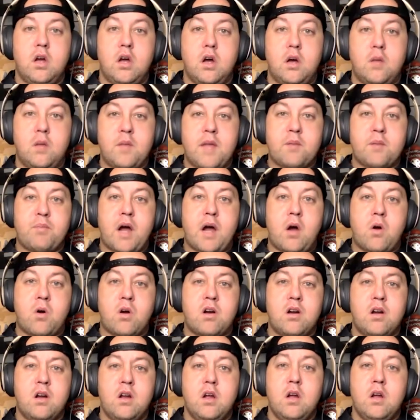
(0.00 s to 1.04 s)

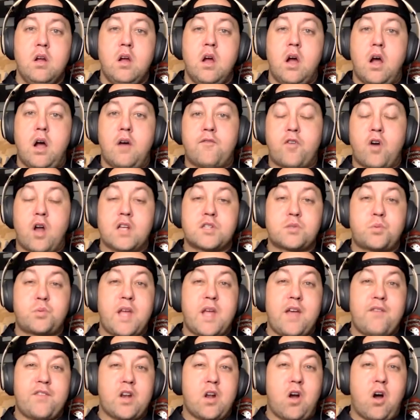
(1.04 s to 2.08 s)
manpower. For us,
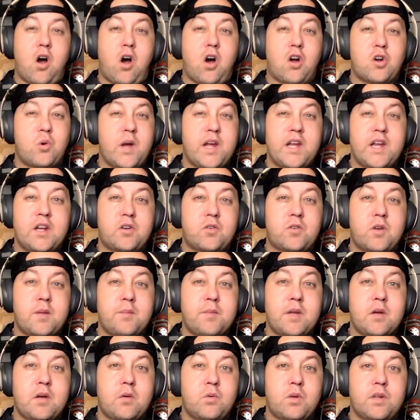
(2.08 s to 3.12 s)
we have an auto aid
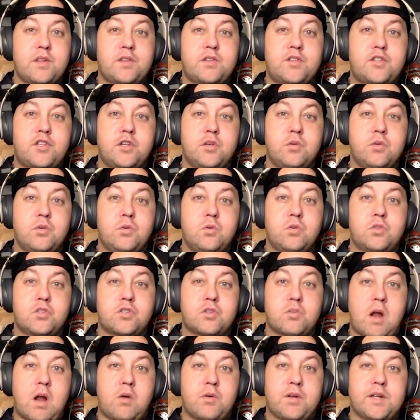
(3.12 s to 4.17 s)
agreement with 2
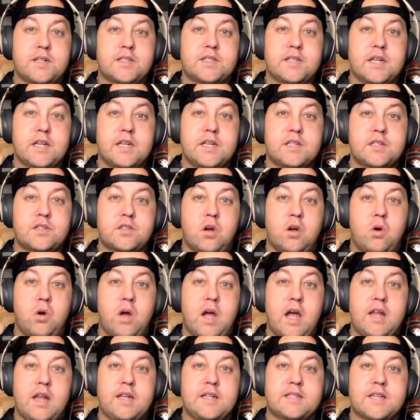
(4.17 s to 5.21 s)
surrounding cities. So
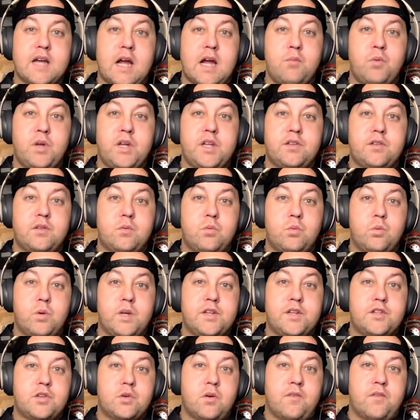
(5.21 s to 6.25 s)
anytime
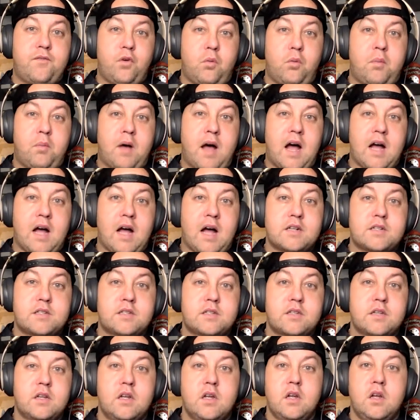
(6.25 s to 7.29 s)
we do a full
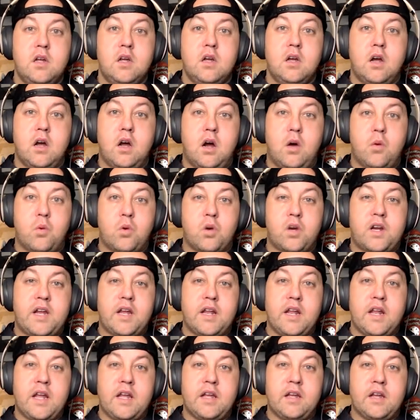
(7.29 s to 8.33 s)
box, we're
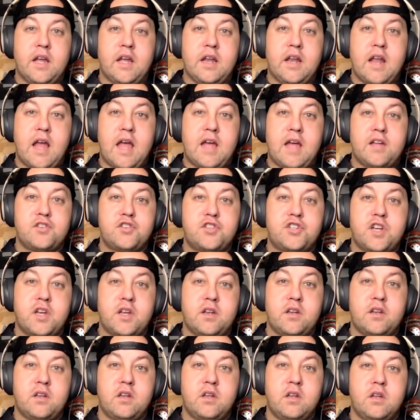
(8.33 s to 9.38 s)
getting an
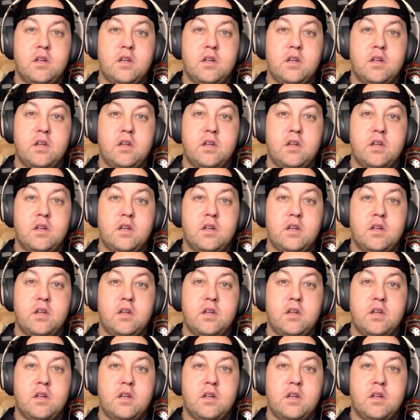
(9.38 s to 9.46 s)
engine